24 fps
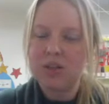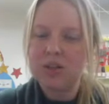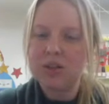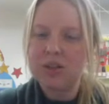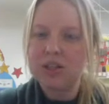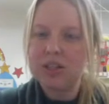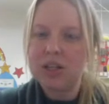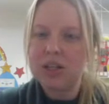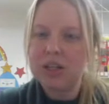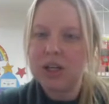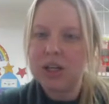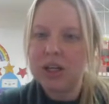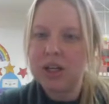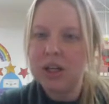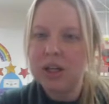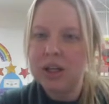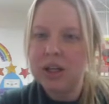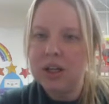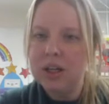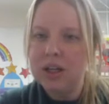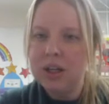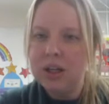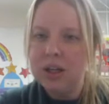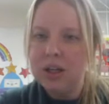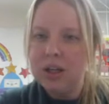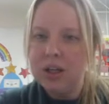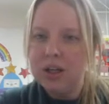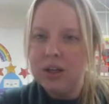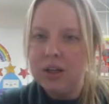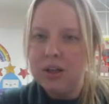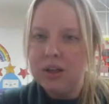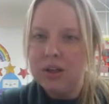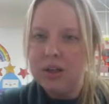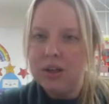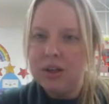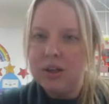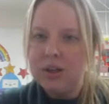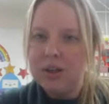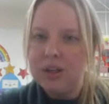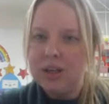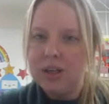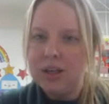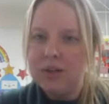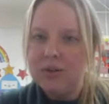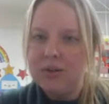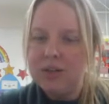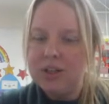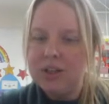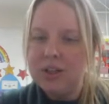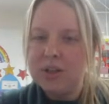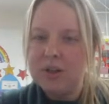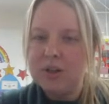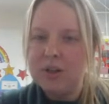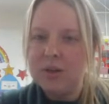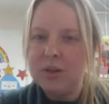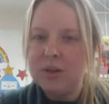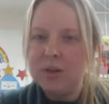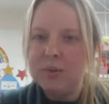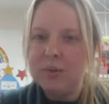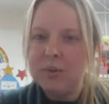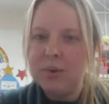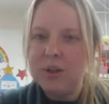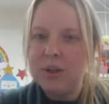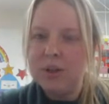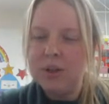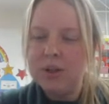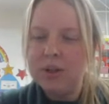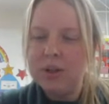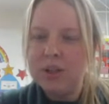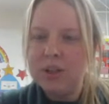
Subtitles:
see? Here is the new moon.